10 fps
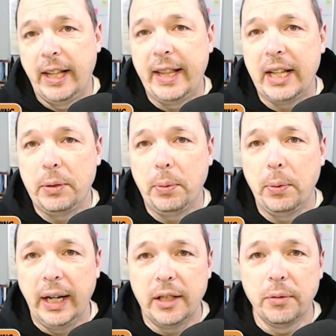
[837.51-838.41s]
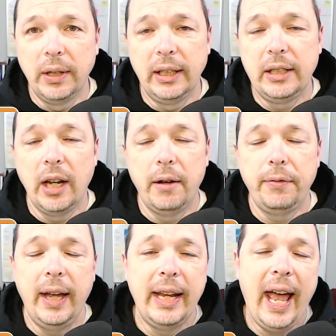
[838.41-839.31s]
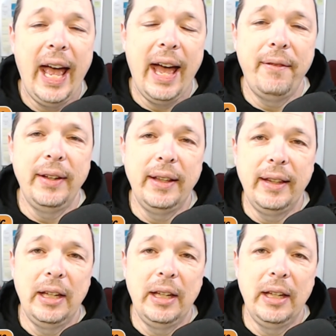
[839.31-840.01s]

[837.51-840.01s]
And that's where it gets really tough. And having